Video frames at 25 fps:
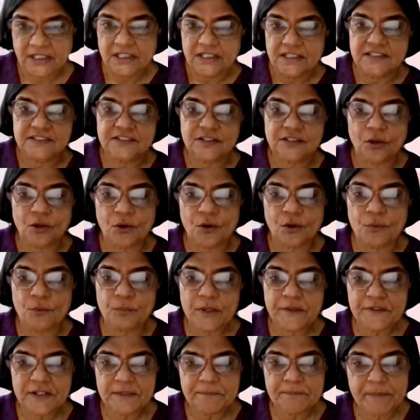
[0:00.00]
So
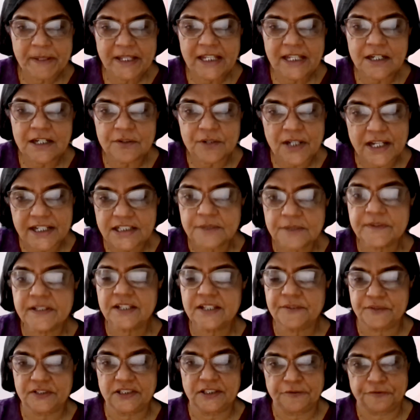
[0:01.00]
we will begin right
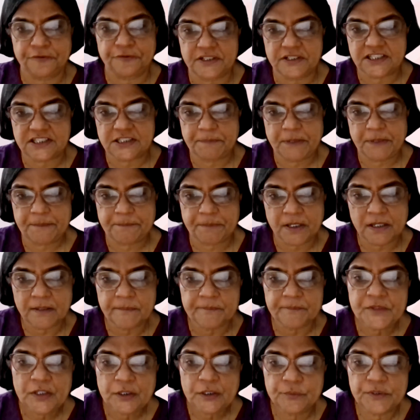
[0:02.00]
away with the first paper,
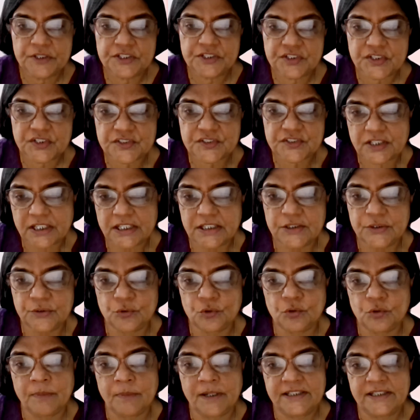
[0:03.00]
which is
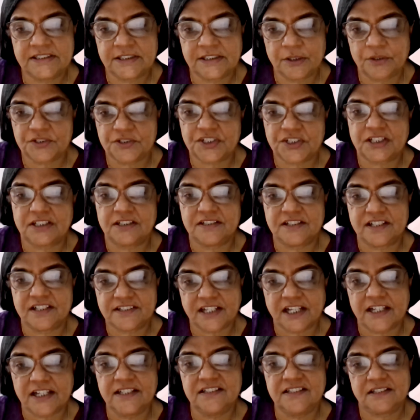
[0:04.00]
Hindu mythological
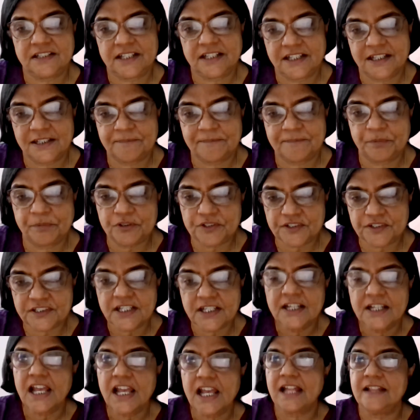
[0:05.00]
designs in airports
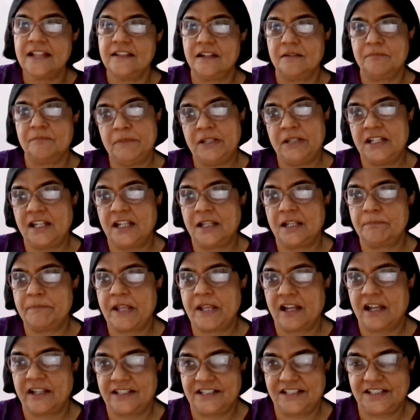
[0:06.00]
and their meaning
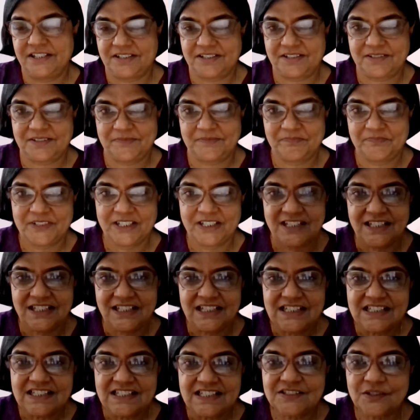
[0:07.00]
behind it.
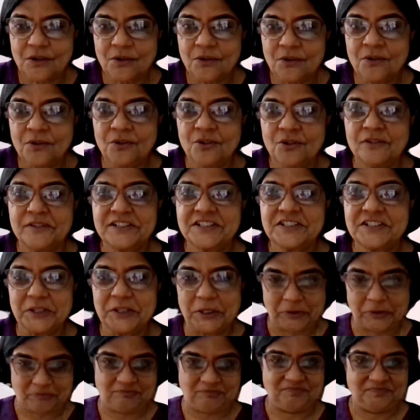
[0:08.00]
So over to
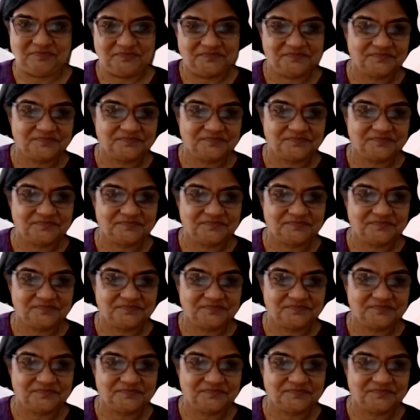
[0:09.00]
you.